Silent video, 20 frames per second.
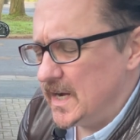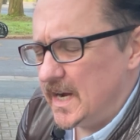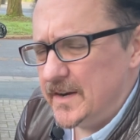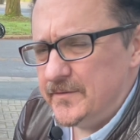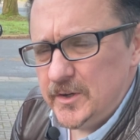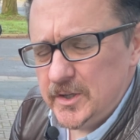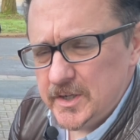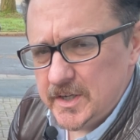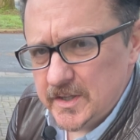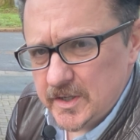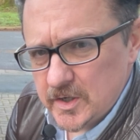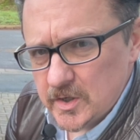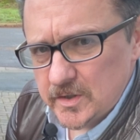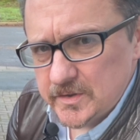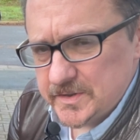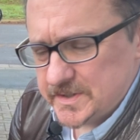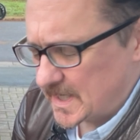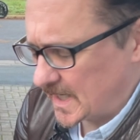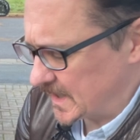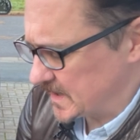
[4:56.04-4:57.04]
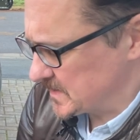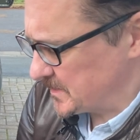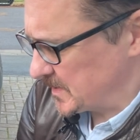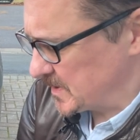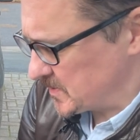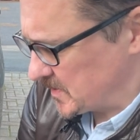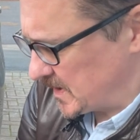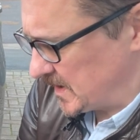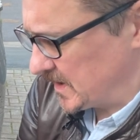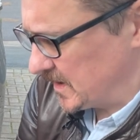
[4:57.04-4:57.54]
have a look at the contacts
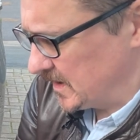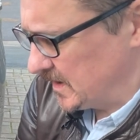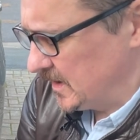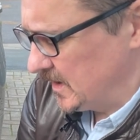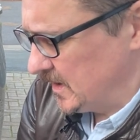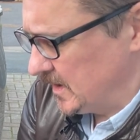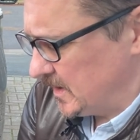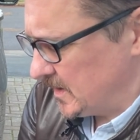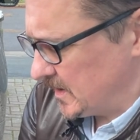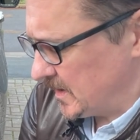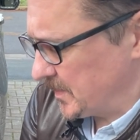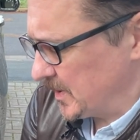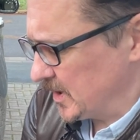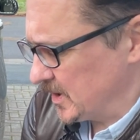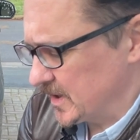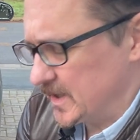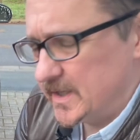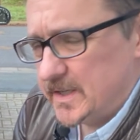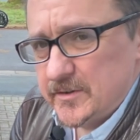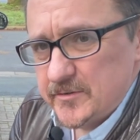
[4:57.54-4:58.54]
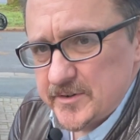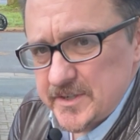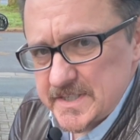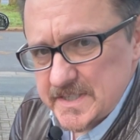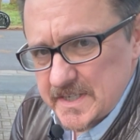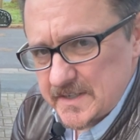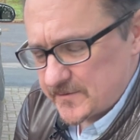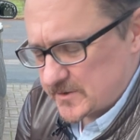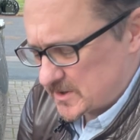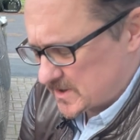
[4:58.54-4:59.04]
between the plug and the
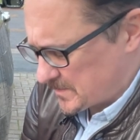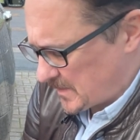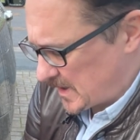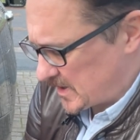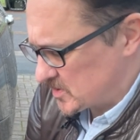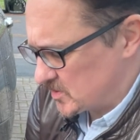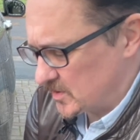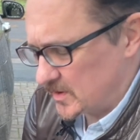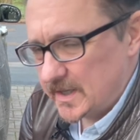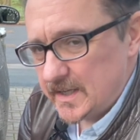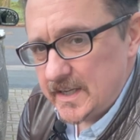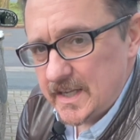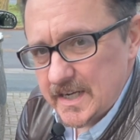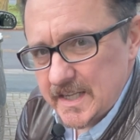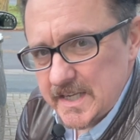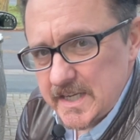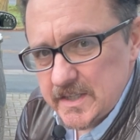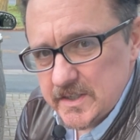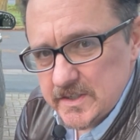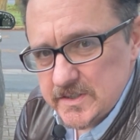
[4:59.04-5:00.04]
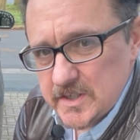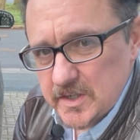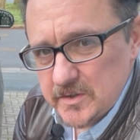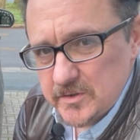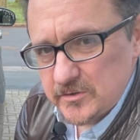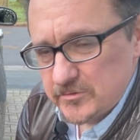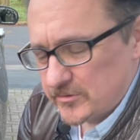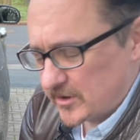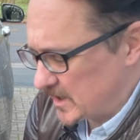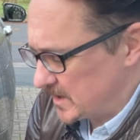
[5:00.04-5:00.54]
receiver. Just make sure they're clean, there's no
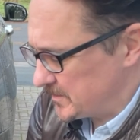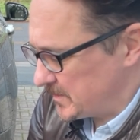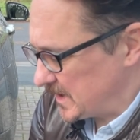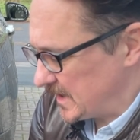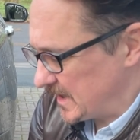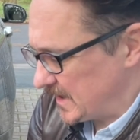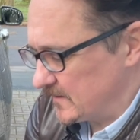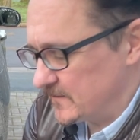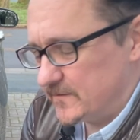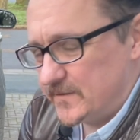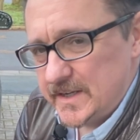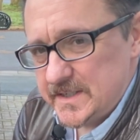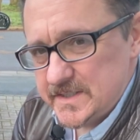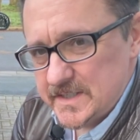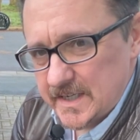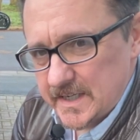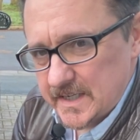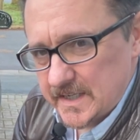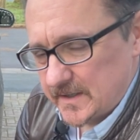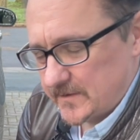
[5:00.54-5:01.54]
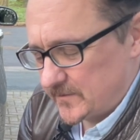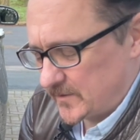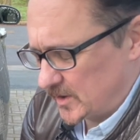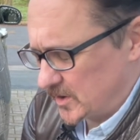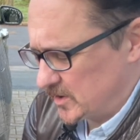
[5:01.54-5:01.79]
grime in there affecting any of the